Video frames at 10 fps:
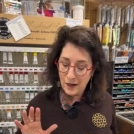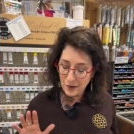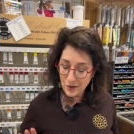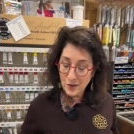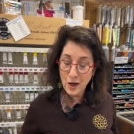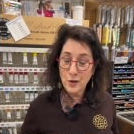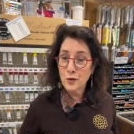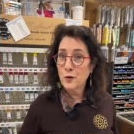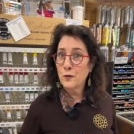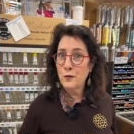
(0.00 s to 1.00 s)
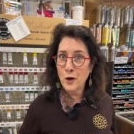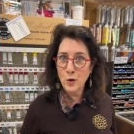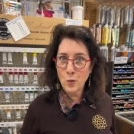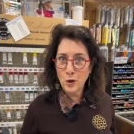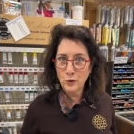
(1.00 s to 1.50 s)
And as I say, they're
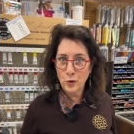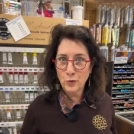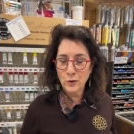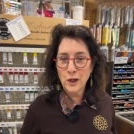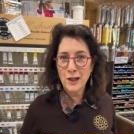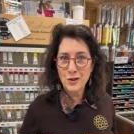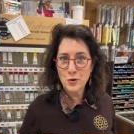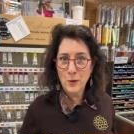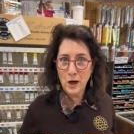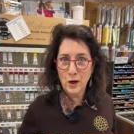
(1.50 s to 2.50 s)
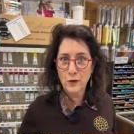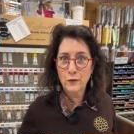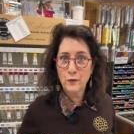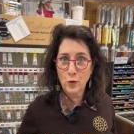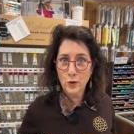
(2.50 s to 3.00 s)
very well known in Japan
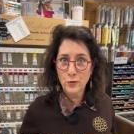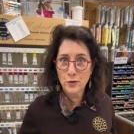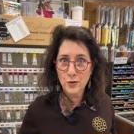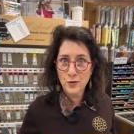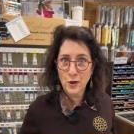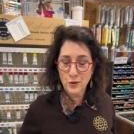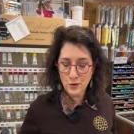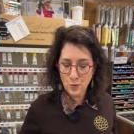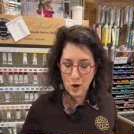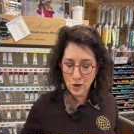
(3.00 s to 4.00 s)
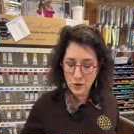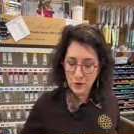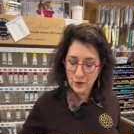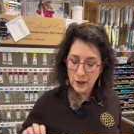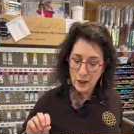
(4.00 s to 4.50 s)
for their designer's
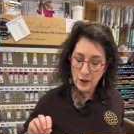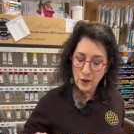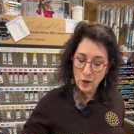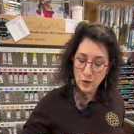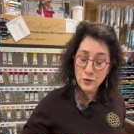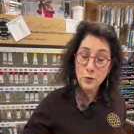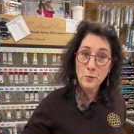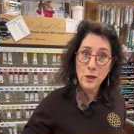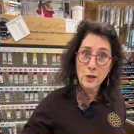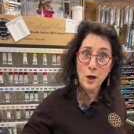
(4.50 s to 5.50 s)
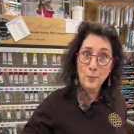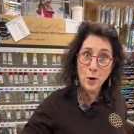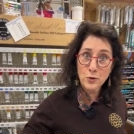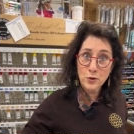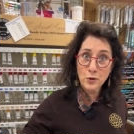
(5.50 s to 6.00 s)
gouache. They also make a
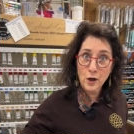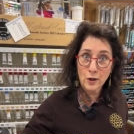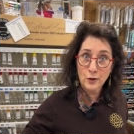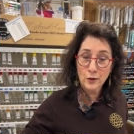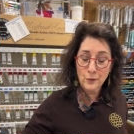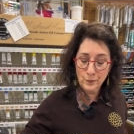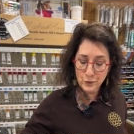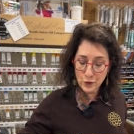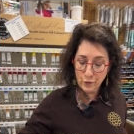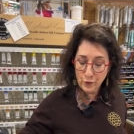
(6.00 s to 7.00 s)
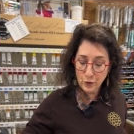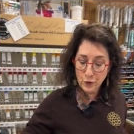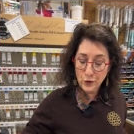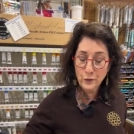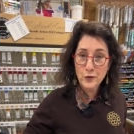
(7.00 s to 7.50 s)
poster color. So if you're
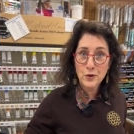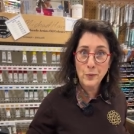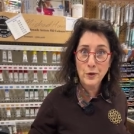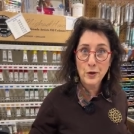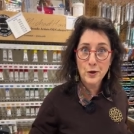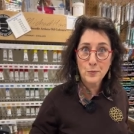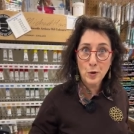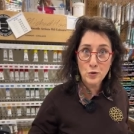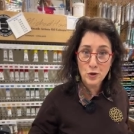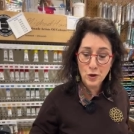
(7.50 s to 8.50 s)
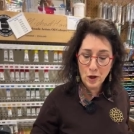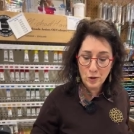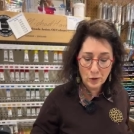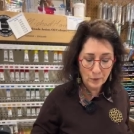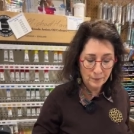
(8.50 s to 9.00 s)
looking for something in a poster
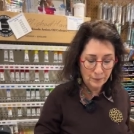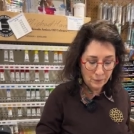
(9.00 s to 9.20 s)
color,